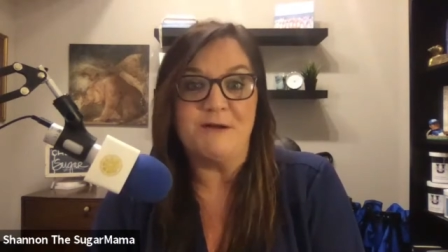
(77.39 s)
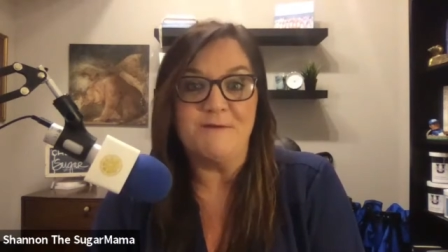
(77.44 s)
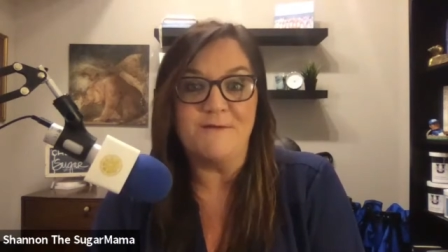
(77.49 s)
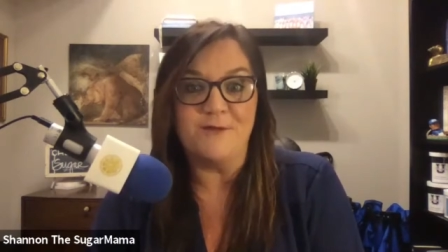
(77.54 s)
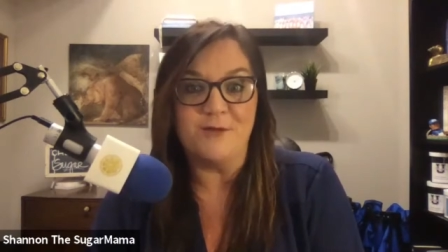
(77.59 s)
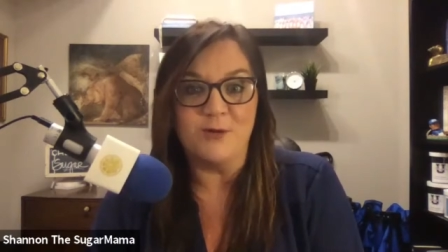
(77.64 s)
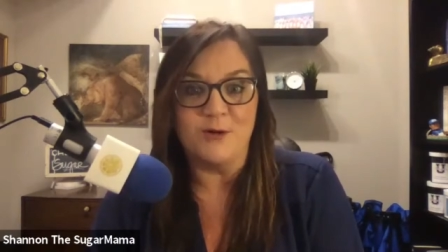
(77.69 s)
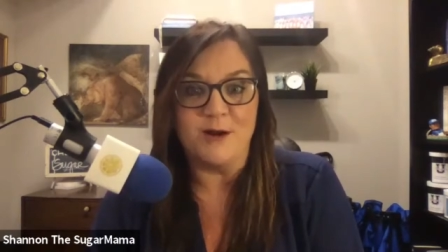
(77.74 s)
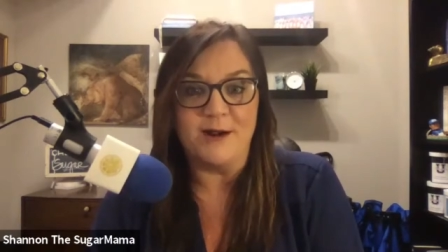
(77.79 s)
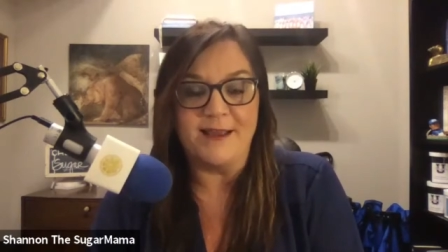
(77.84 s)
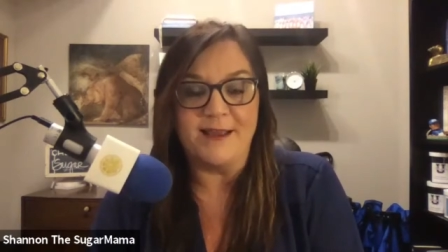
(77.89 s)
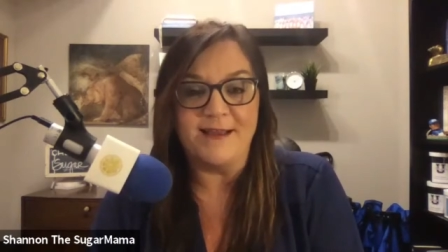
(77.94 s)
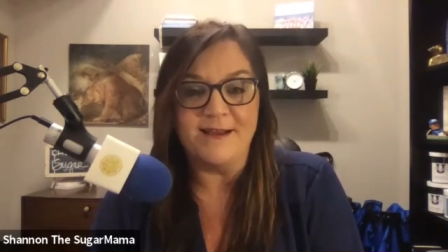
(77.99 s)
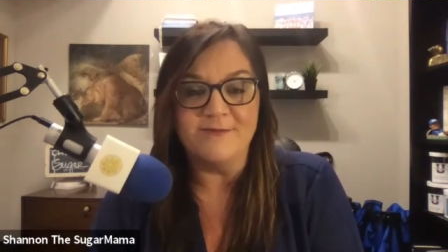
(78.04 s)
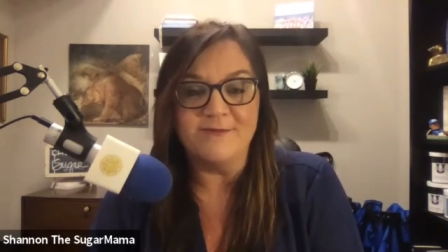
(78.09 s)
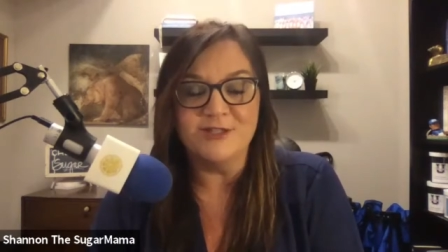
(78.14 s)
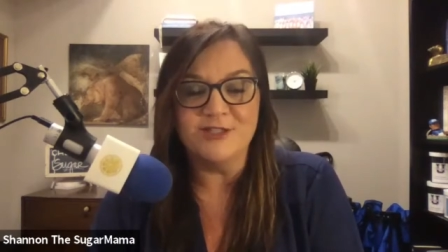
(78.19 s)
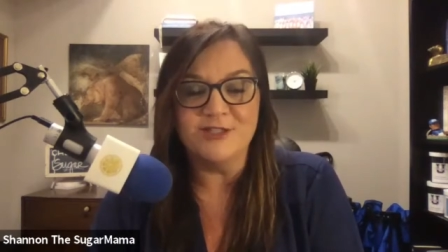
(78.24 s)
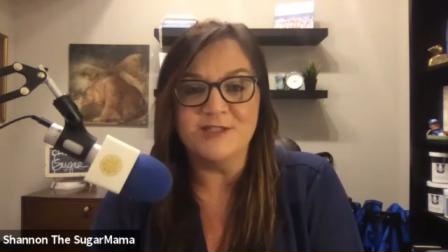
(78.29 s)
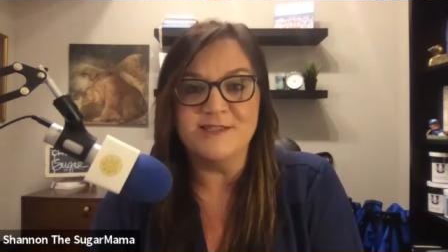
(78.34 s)
Florida,
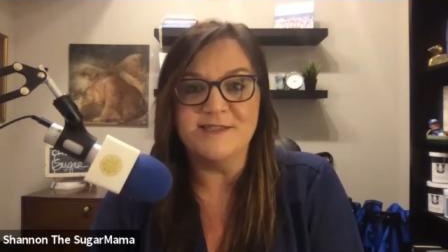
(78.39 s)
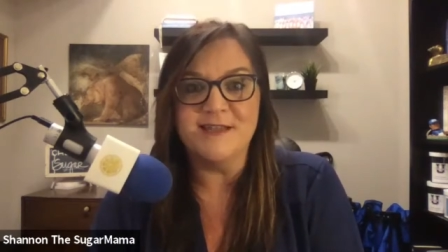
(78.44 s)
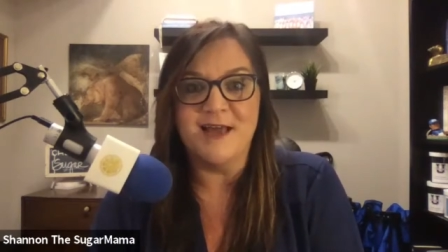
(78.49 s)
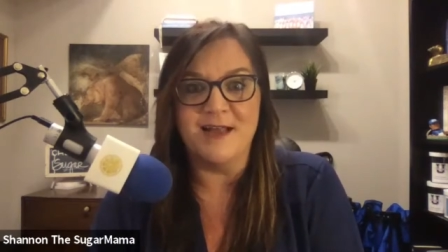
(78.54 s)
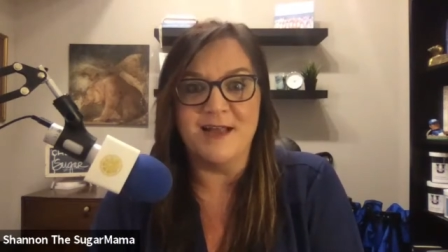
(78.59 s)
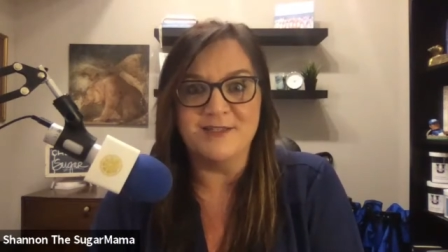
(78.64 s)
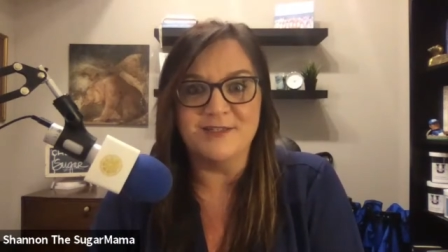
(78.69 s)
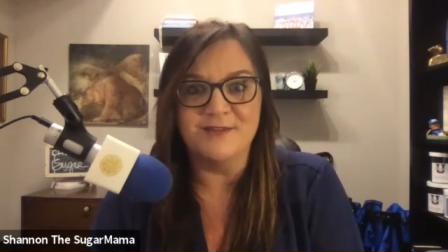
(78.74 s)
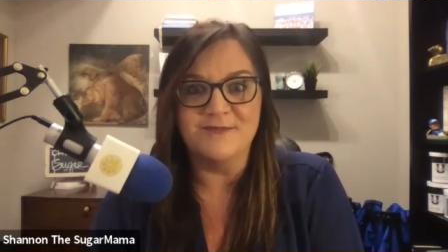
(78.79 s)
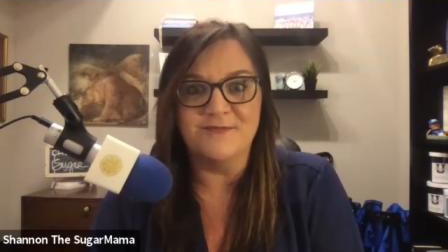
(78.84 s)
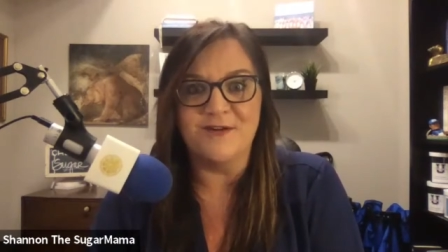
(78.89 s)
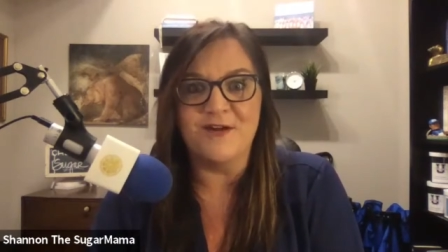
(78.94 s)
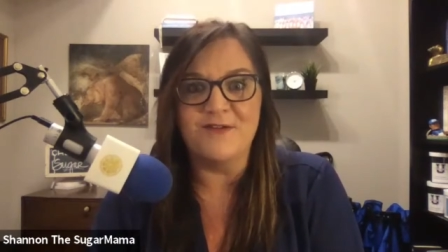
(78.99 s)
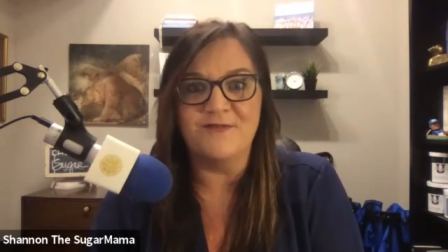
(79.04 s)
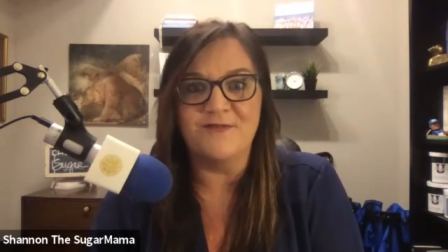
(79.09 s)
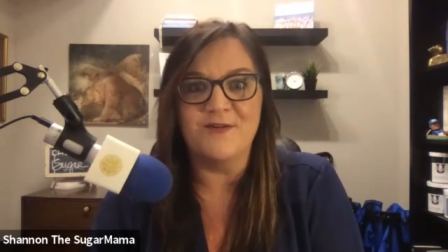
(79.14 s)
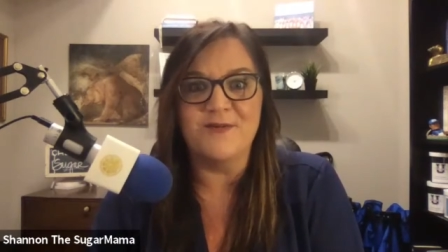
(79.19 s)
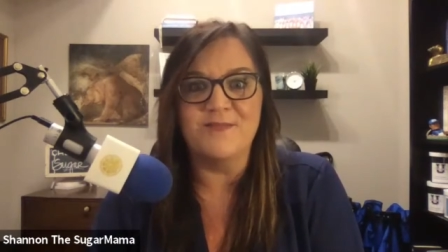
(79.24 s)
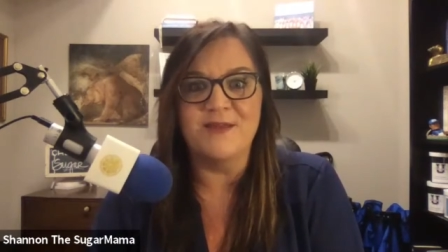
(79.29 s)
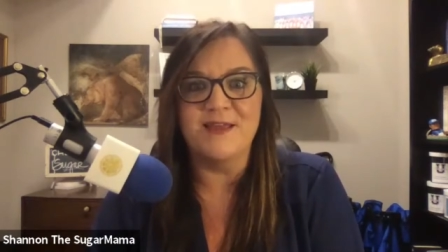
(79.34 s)
which is not too far
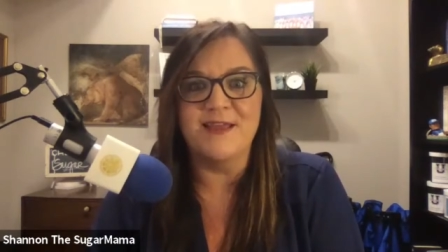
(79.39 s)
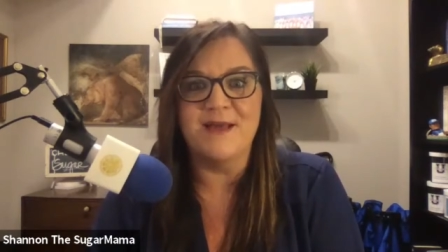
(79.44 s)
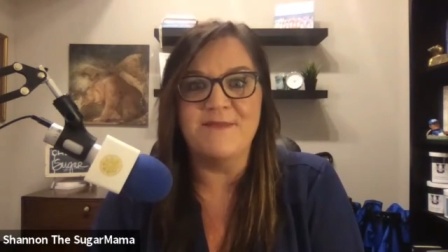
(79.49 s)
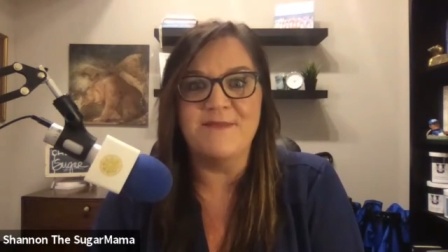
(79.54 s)
from me.